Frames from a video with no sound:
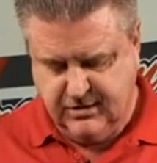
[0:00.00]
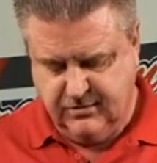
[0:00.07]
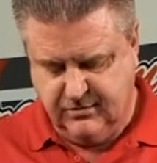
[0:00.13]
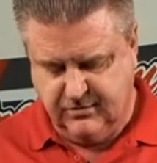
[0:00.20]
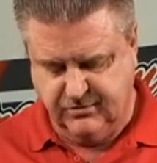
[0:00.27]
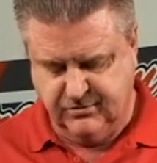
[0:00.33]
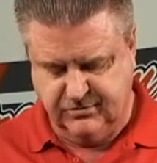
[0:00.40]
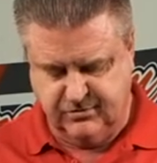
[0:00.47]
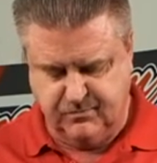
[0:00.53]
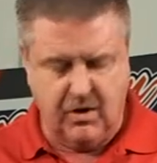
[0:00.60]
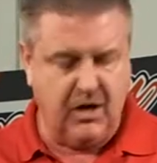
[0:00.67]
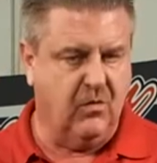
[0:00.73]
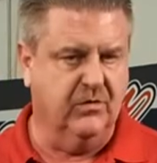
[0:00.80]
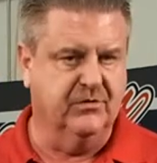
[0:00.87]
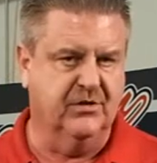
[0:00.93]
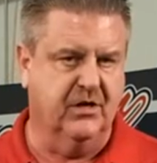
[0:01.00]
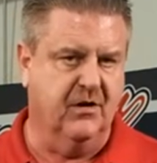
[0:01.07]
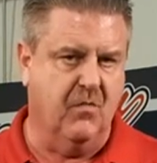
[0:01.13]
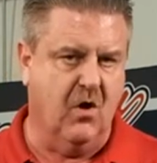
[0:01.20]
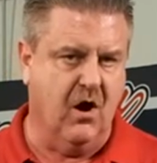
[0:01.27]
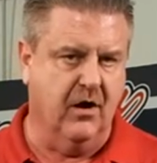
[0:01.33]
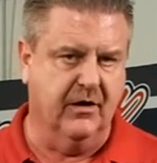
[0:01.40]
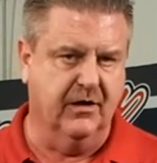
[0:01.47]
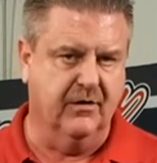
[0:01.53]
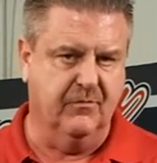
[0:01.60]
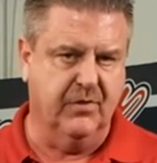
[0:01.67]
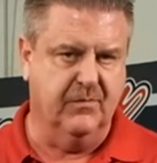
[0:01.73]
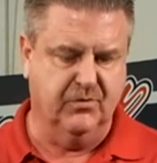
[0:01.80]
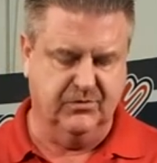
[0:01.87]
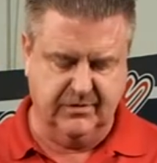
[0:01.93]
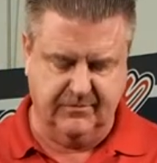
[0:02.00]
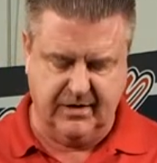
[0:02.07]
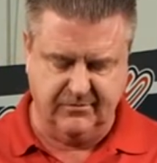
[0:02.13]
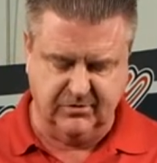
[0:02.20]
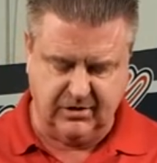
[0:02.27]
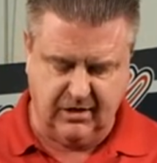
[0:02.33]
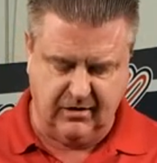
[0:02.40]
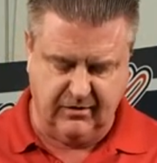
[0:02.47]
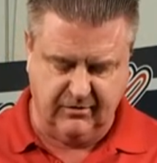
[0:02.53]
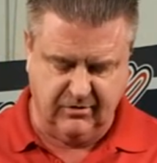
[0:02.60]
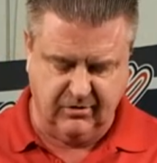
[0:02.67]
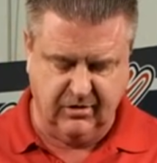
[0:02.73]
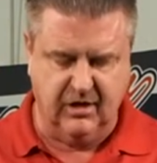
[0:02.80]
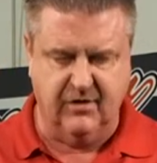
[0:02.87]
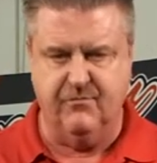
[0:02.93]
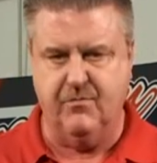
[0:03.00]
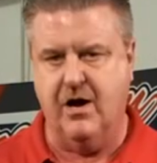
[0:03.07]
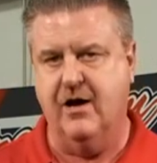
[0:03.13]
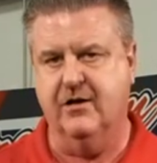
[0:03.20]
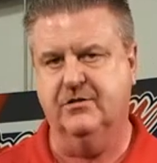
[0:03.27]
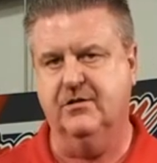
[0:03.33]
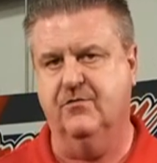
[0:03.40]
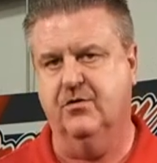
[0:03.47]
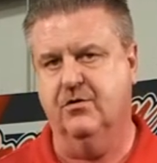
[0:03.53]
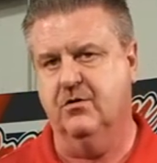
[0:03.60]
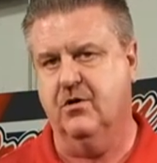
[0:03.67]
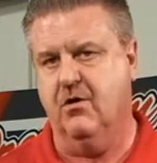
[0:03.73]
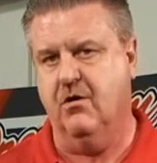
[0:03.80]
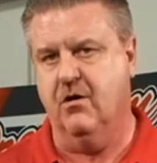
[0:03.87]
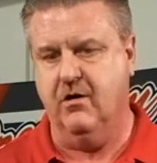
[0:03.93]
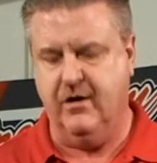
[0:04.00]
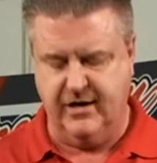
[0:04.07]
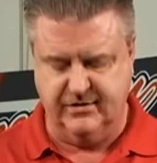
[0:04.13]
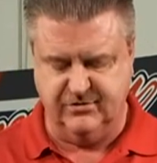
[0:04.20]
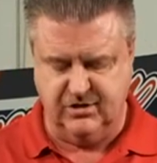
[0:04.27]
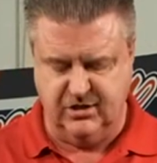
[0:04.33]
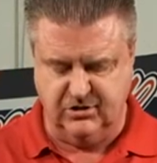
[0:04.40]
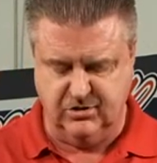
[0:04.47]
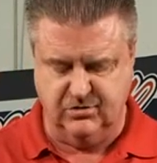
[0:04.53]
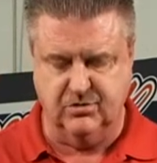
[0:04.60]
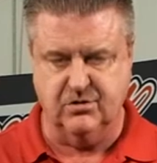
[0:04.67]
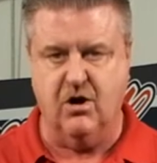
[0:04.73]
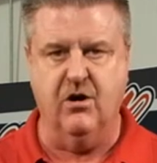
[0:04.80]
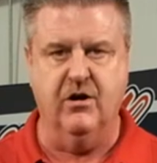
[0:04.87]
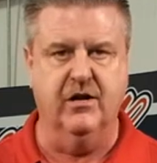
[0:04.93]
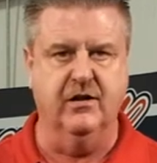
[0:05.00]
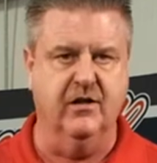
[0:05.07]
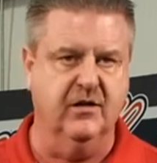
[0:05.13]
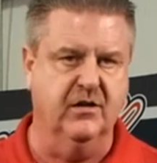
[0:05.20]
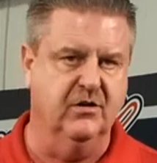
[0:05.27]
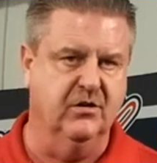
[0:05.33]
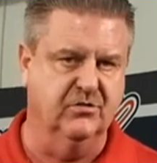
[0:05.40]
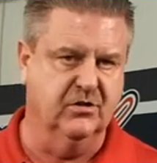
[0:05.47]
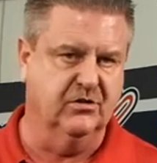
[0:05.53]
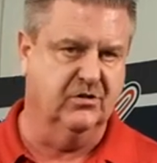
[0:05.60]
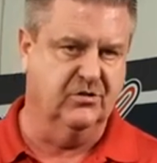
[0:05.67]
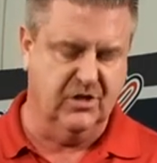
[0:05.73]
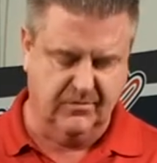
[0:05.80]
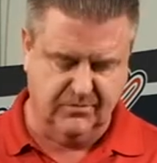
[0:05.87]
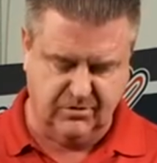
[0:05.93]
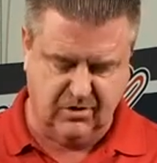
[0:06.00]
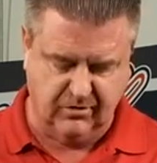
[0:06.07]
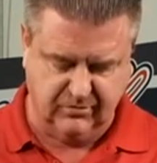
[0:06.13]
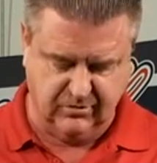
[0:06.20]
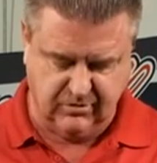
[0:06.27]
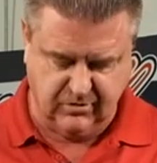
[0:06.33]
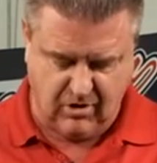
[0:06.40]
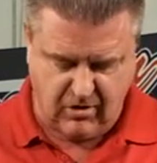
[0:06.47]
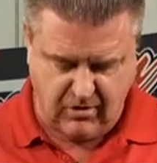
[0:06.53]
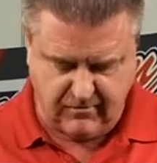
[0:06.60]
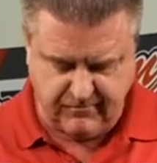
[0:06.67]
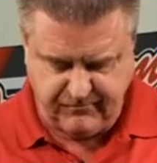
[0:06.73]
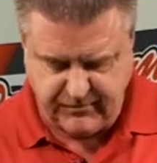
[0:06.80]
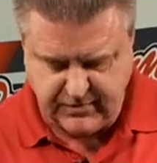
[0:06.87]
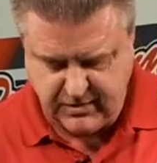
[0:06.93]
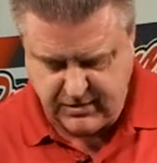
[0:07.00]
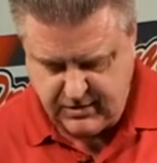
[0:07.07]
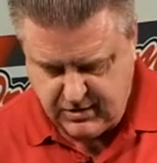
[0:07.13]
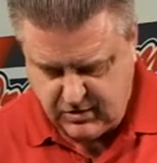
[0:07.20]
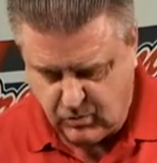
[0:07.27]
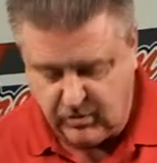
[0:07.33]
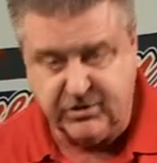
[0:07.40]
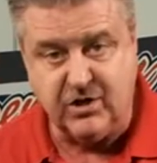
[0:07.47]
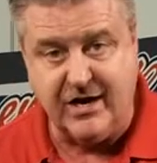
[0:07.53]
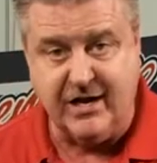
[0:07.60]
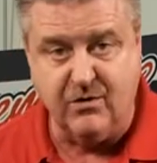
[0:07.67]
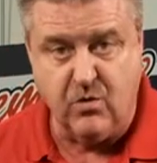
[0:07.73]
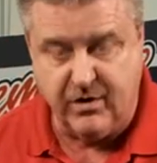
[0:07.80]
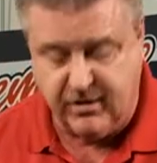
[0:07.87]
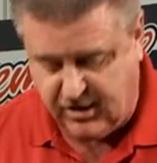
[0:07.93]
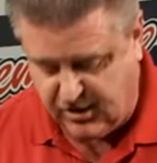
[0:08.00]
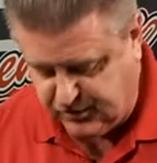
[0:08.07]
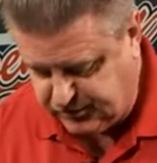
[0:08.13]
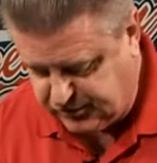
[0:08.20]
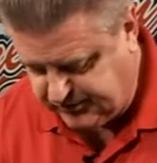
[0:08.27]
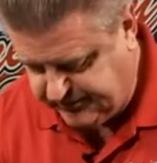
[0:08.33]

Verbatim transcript: There's small ones on the market. People sometimes carry in their glove box. If their car has an issue starting, they can use it to jump start their car. We tried one of those